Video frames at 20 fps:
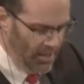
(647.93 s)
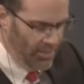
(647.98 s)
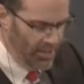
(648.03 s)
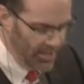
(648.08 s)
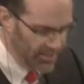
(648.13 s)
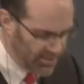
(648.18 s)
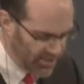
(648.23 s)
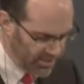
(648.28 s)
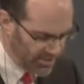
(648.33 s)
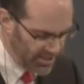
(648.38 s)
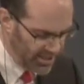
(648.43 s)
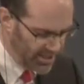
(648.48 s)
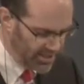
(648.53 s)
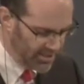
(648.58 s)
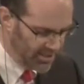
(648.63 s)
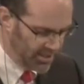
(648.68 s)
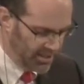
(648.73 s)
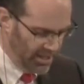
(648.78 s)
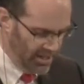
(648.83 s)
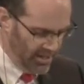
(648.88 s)
This is
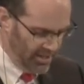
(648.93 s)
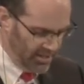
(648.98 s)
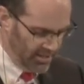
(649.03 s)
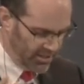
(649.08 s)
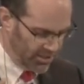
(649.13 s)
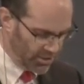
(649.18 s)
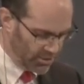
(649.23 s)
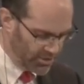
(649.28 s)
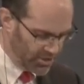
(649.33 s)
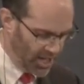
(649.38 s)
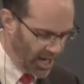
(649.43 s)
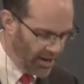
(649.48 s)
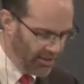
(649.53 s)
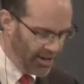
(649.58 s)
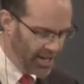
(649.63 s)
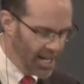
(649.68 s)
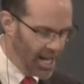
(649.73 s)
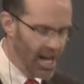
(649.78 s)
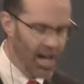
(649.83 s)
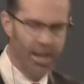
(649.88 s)
his
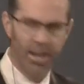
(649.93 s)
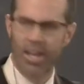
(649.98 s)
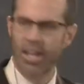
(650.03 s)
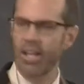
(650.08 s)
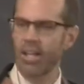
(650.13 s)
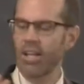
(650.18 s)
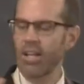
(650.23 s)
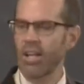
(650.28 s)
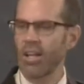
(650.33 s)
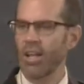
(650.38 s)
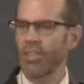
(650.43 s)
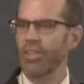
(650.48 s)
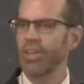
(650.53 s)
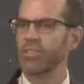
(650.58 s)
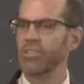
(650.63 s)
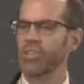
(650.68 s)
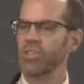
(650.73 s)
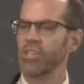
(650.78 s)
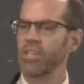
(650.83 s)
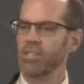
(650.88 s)
soterion.
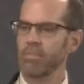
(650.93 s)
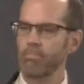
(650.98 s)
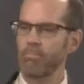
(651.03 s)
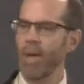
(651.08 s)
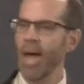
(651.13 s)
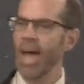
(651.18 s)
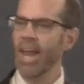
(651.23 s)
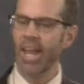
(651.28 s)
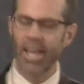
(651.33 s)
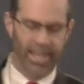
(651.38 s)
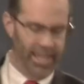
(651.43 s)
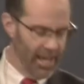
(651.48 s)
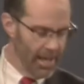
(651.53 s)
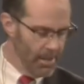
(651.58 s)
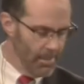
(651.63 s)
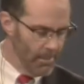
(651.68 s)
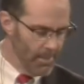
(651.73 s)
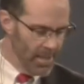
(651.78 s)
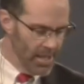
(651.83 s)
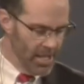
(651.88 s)
This is his
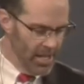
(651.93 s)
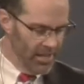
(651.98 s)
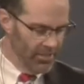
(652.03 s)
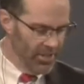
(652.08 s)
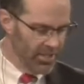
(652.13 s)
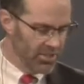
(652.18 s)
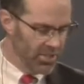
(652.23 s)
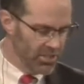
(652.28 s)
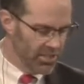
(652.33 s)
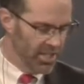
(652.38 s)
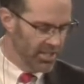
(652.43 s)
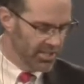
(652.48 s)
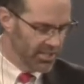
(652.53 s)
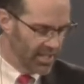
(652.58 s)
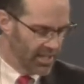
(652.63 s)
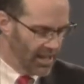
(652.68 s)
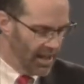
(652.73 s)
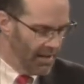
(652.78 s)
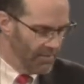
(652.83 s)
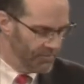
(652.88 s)
manikim. This is
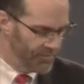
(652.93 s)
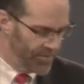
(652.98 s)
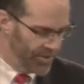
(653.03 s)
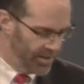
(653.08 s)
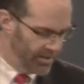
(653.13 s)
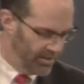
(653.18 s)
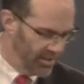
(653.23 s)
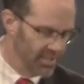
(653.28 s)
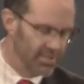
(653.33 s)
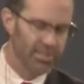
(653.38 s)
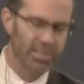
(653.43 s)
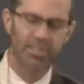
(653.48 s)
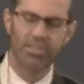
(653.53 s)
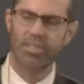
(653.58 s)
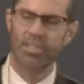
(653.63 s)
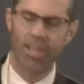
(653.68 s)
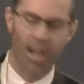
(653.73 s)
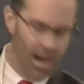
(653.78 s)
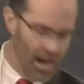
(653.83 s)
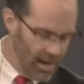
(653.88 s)
his comfort. This
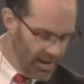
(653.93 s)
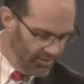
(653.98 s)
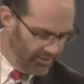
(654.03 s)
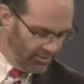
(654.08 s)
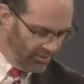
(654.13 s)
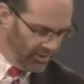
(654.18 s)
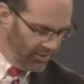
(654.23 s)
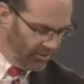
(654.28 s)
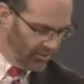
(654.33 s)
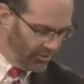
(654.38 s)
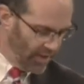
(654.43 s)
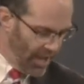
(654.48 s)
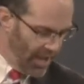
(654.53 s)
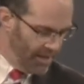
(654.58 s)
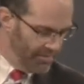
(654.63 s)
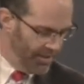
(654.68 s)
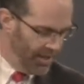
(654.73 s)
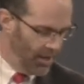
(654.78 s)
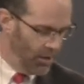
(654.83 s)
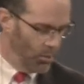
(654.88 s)
is God's
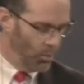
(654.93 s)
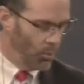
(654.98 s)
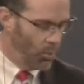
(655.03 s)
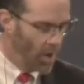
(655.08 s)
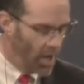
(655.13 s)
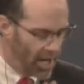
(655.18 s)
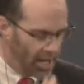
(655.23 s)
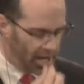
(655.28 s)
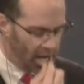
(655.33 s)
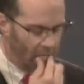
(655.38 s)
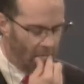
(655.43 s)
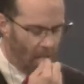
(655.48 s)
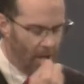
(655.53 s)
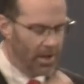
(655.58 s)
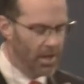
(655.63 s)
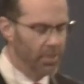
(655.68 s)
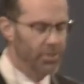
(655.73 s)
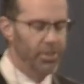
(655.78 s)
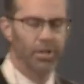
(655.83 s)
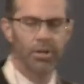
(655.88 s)
saving one,
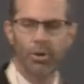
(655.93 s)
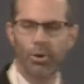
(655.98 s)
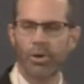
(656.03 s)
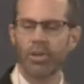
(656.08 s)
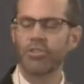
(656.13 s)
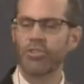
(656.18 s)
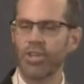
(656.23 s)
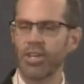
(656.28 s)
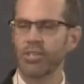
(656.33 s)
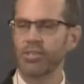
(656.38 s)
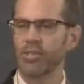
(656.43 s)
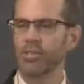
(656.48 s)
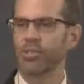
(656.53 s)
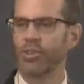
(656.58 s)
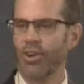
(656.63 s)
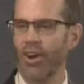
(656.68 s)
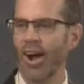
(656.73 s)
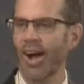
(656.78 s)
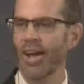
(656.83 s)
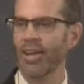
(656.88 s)
the Lord Jesus
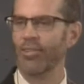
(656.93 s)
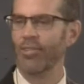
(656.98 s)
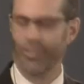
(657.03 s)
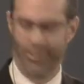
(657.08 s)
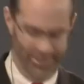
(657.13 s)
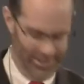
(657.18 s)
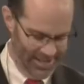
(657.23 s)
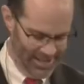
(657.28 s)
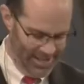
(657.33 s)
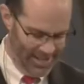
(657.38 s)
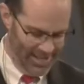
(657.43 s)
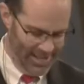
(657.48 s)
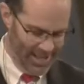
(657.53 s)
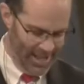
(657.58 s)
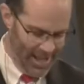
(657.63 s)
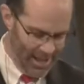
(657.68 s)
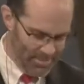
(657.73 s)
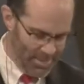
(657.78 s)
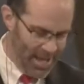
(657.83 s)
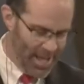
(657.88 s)
Christ.
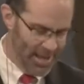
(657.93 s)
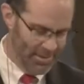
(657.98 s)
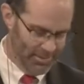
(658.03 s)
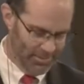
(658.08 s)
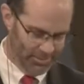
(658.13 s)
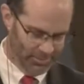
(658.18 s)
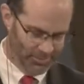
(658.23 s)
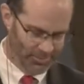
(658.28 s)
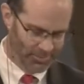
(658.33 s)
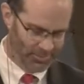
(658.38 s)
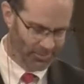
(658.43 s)
Amen.